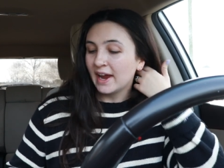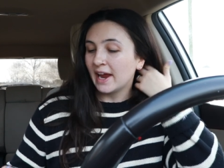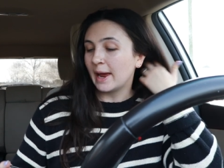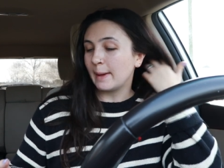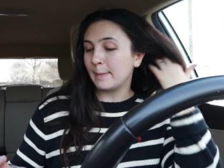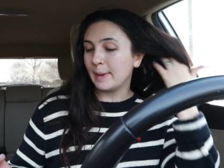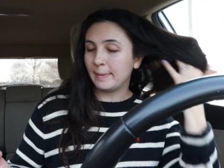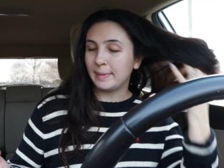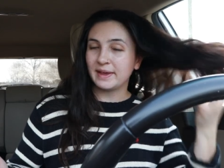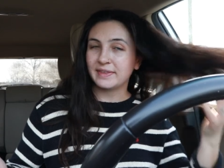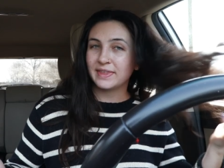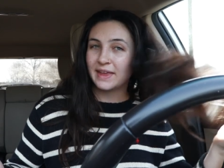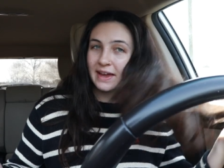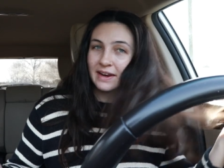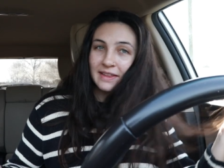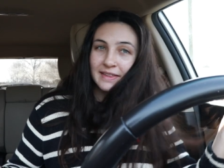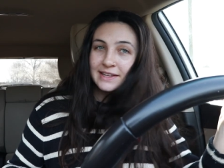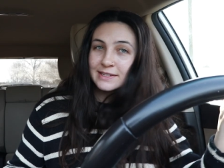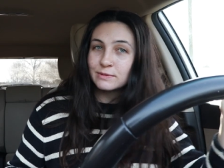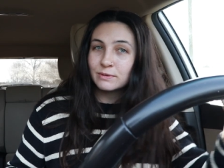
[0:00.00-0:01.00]
And maybe at the
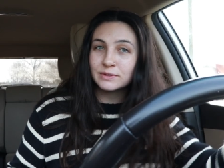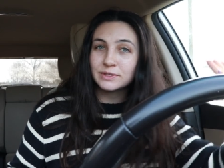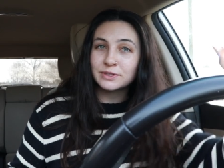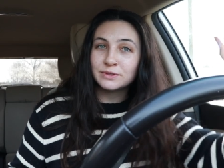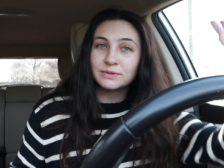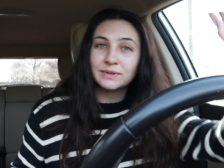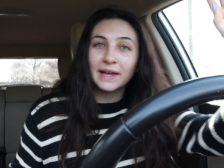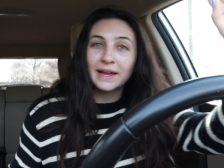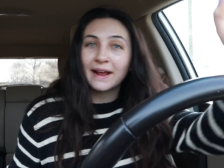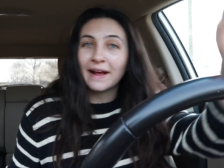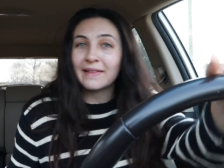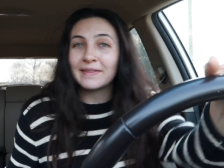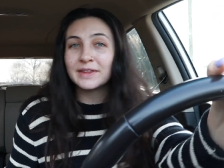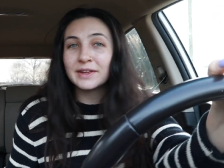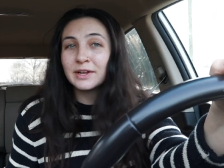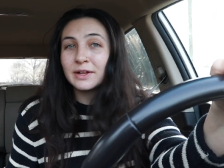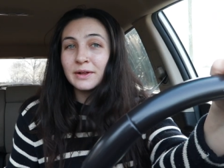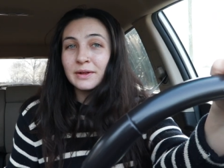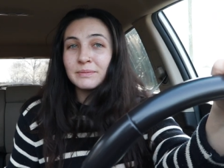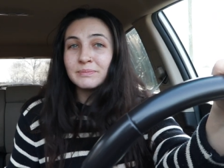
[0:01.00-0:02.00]
end of this we'll do like a
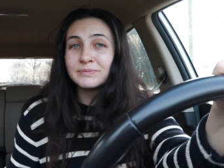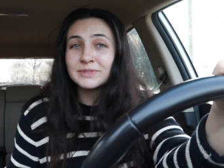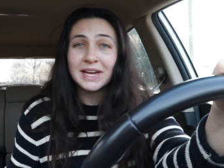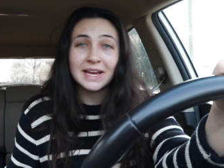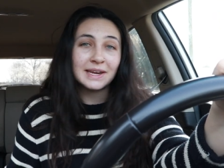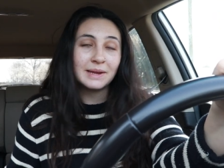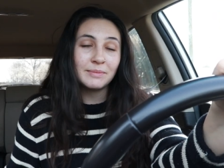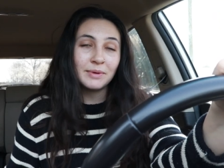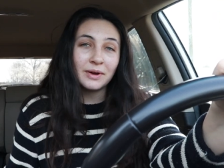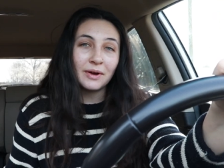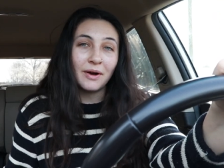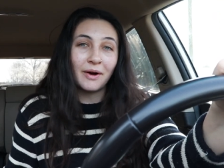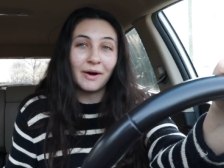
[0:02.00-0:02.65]
little tiny book